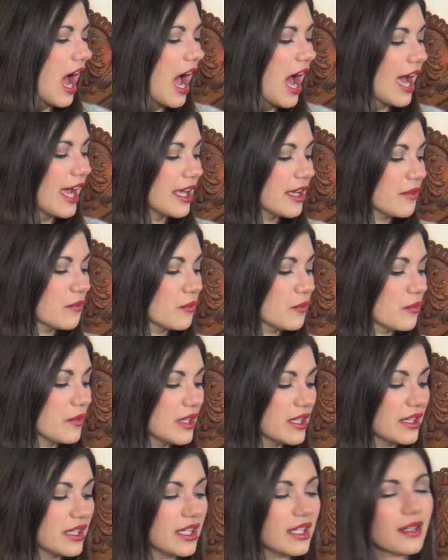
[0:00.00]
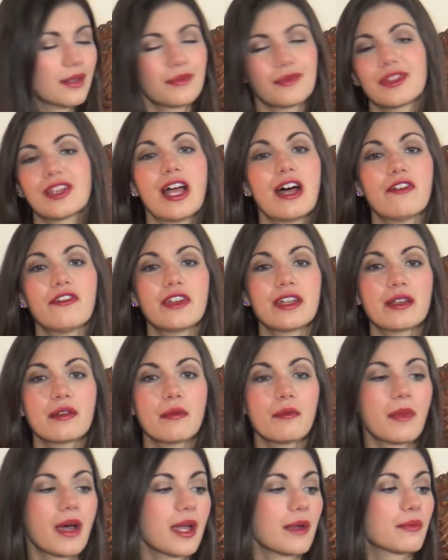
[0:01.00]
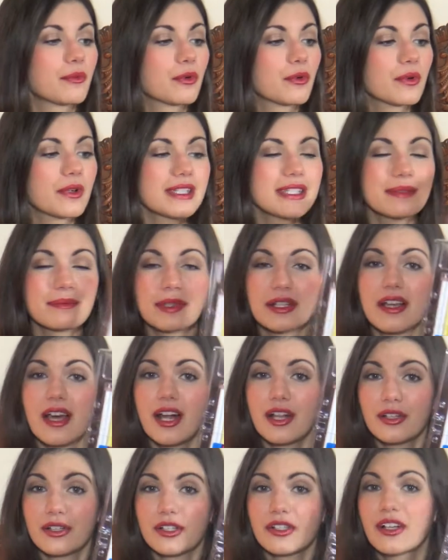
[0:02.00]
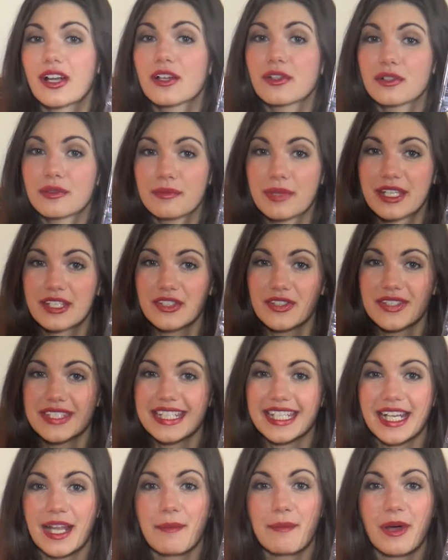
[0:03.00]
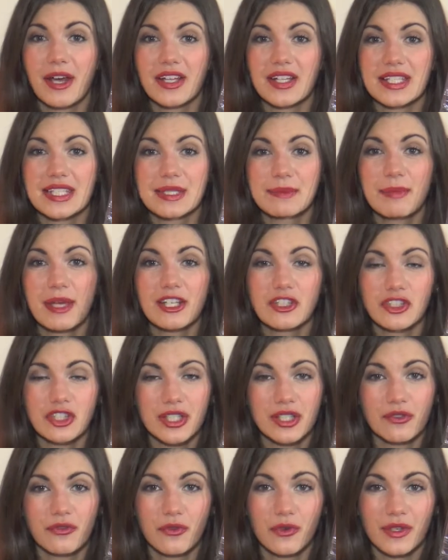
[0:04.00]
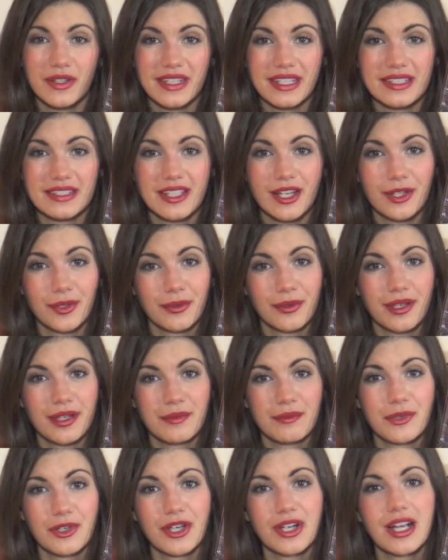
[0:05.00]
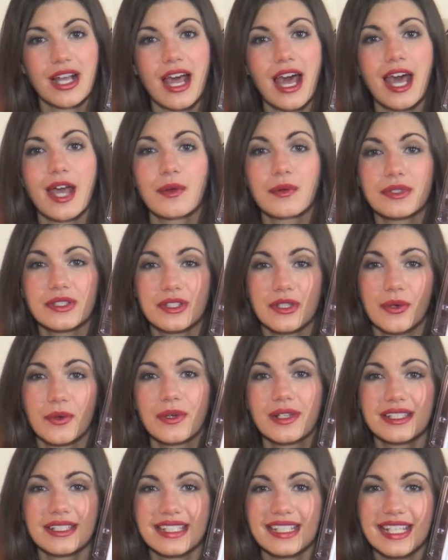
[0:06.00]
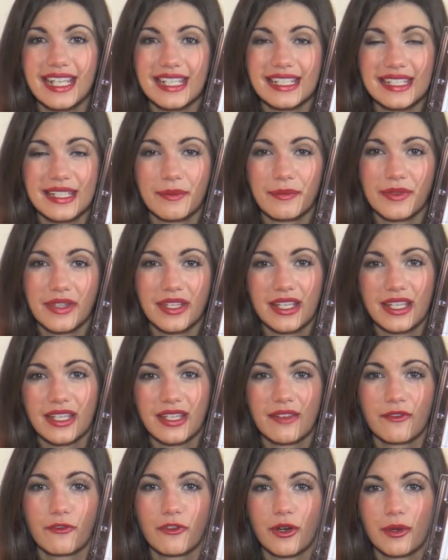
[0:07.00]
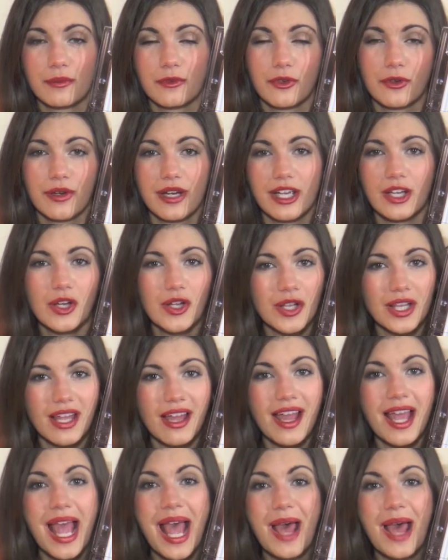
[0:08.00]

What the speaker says: I really am loving my Prismacolor colored pencils that I bought especially for this coloring book. I was going to get something from Crayola,